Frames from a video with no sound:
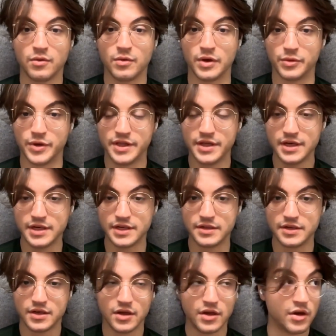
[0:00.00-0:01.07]
When we
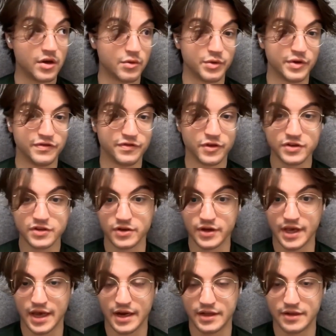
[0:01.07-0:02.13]
did, we first
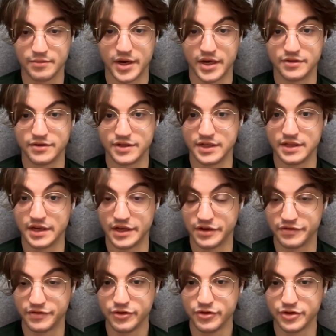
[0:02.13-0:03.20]
looked at it by using
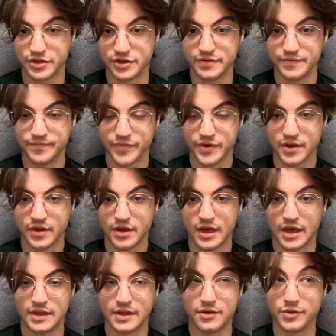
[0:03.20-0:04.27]
Data Fusion,
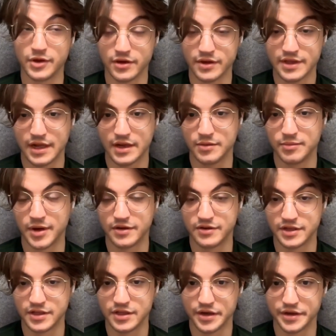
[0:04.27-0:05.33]
and then we looked at it by
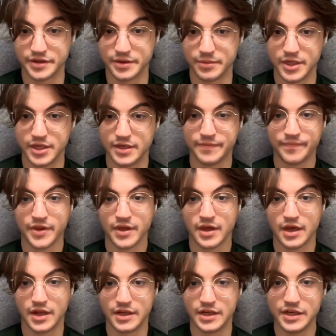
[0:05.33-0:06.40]
using DuckDB.
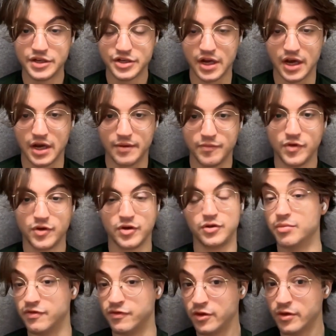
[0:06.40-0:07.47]
And each time
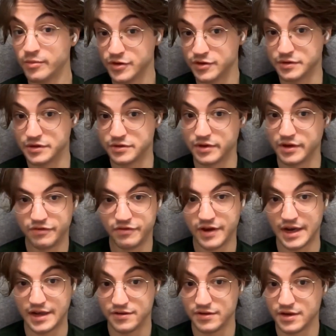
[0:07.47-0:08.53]
the performance was really
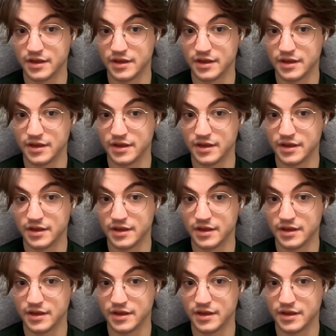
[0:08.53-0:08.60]
fast.